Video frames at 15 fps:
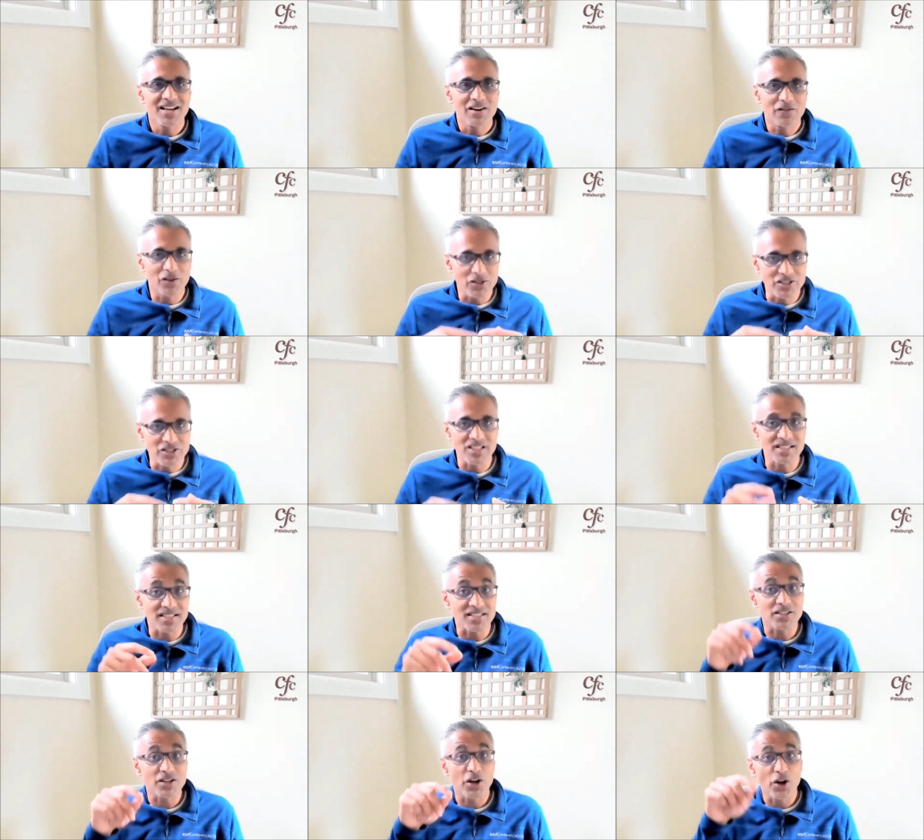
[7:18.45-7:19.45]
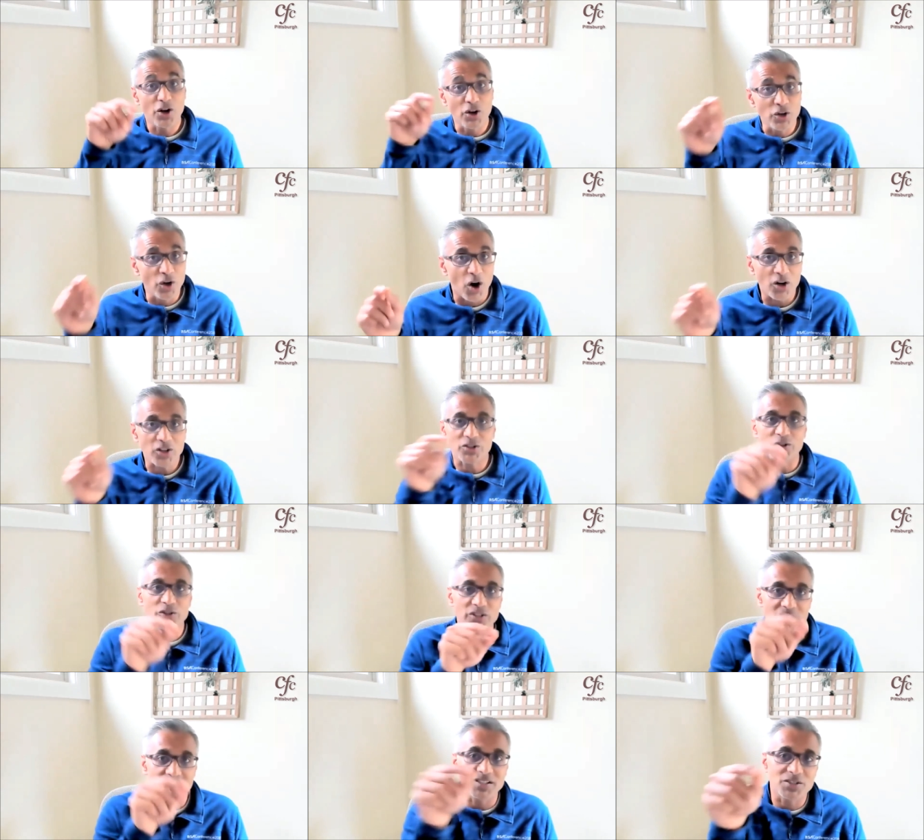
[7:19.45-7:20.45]
for Jesus not to
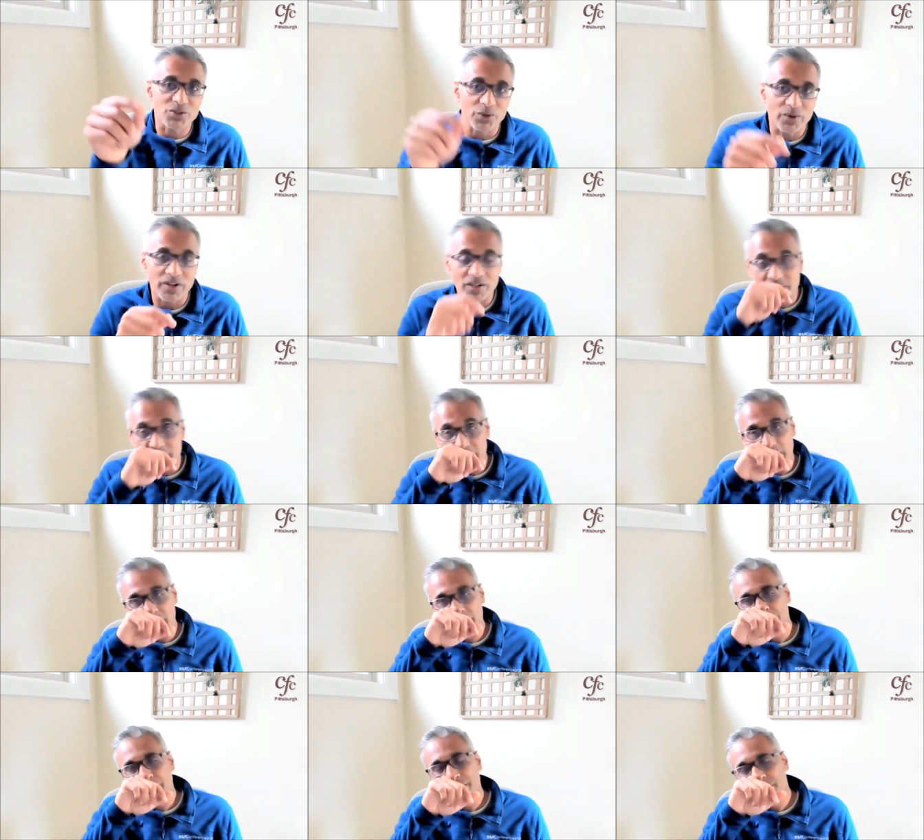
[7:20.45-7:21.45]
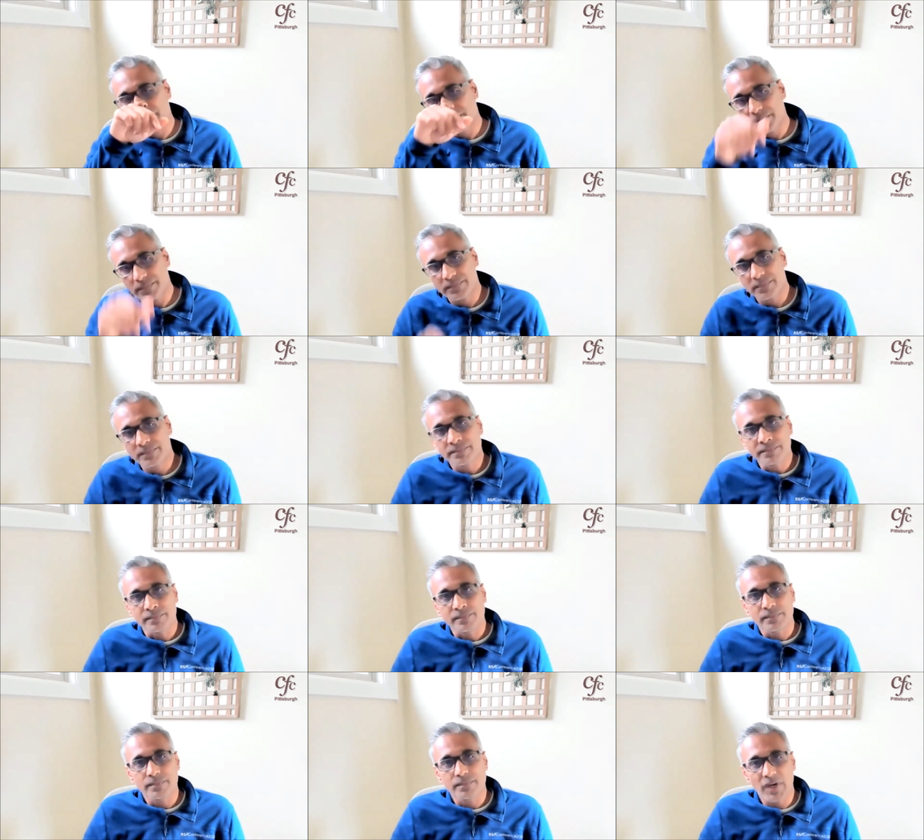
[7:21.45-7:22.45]
turn stone into bread.
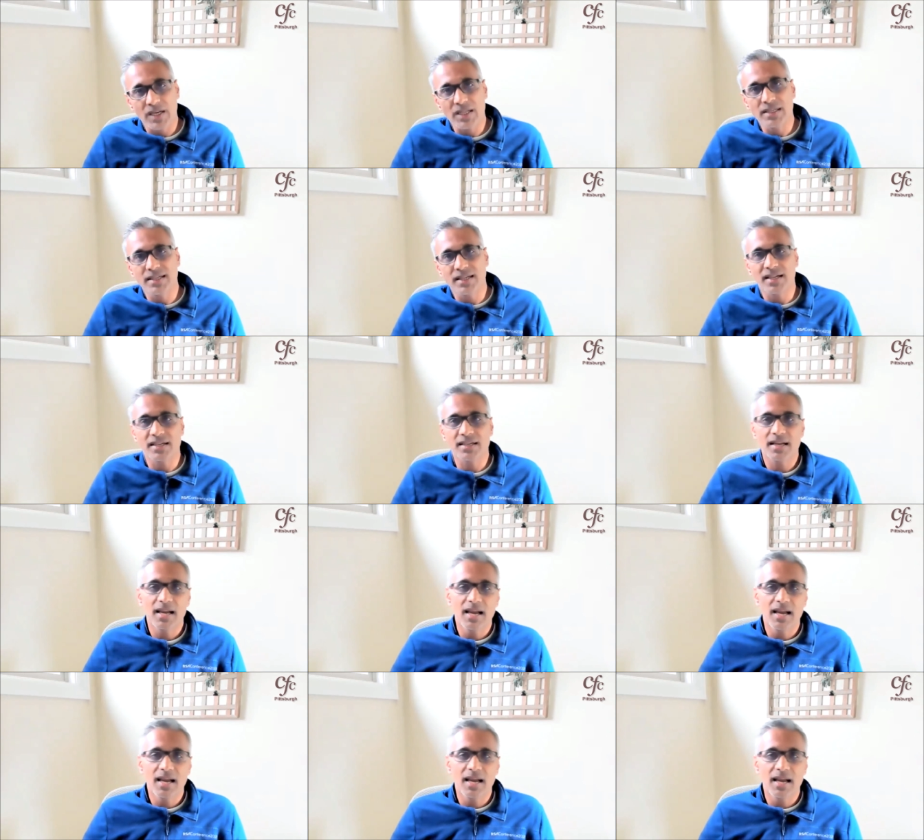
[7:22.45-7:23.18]
But he did it.